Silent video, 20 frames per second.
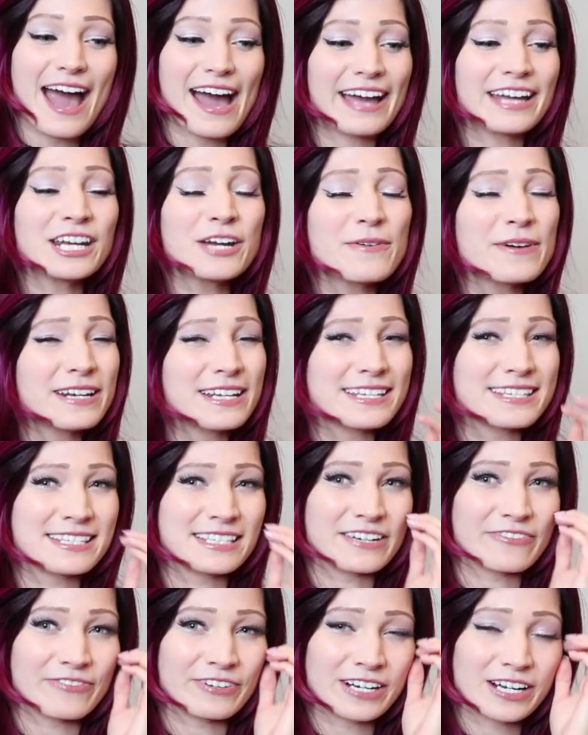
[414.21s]
I know it is
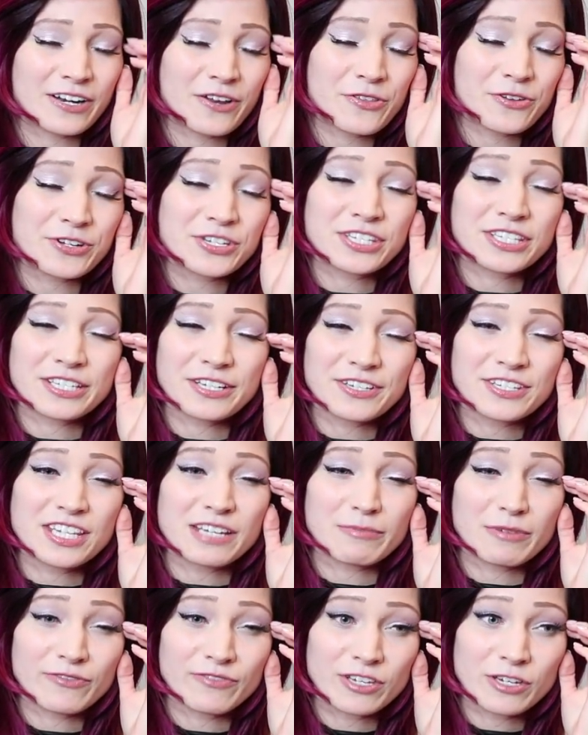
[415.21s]
different. I know there's still
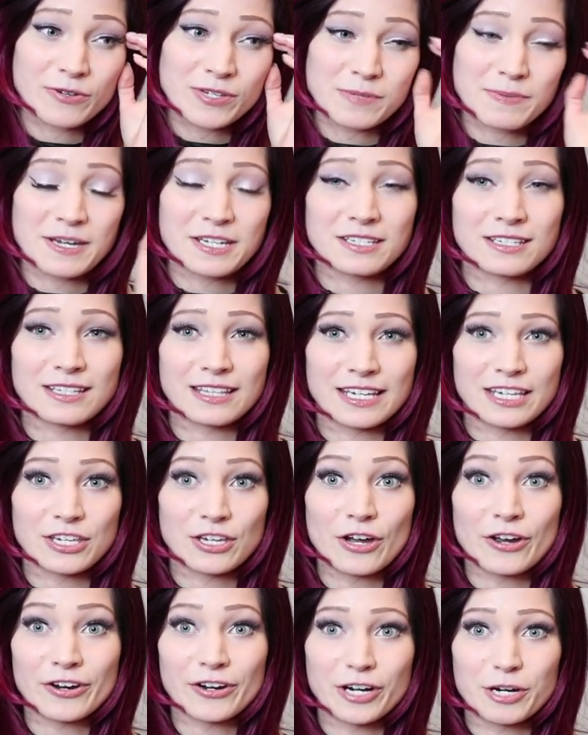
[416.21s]
some of you, especially like
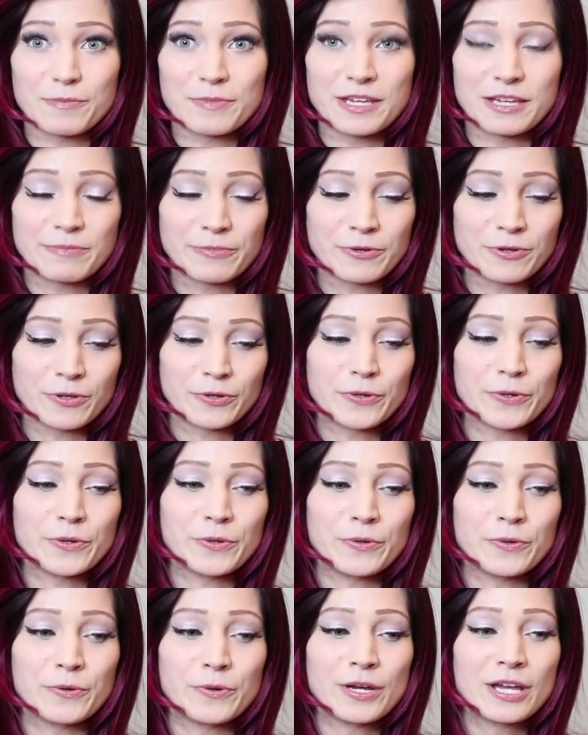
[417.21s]
younger people
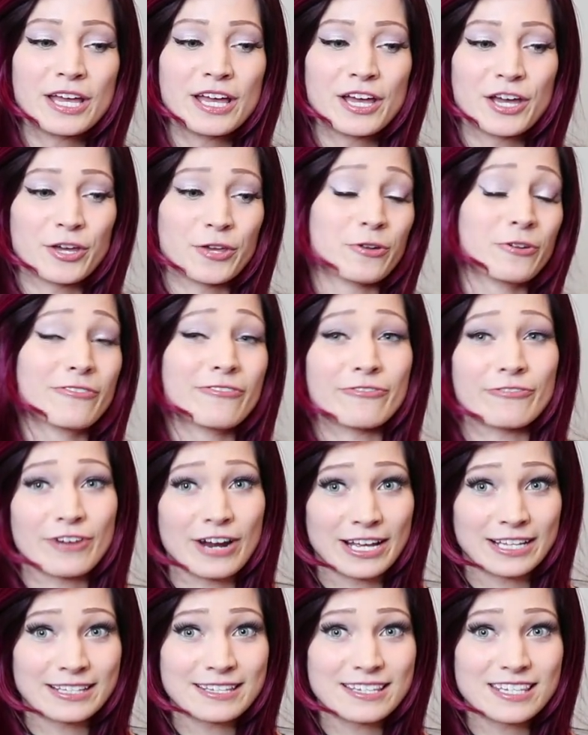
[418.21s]
who your
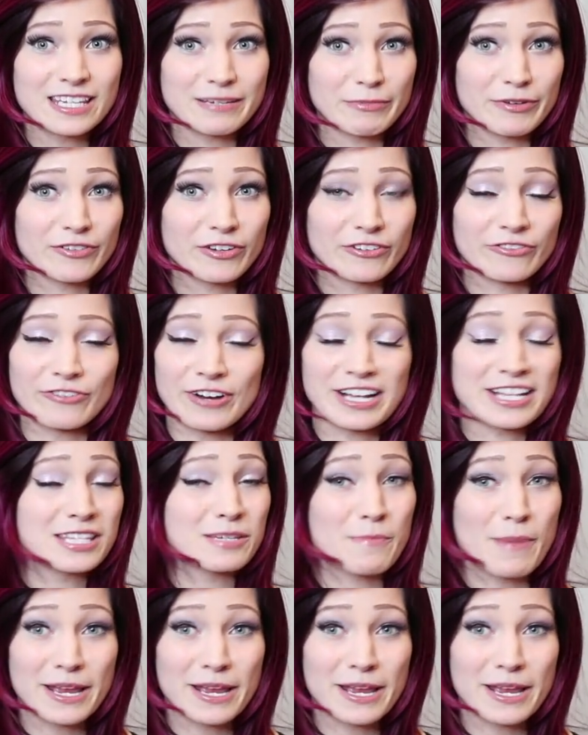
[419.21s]
friends, some of your friends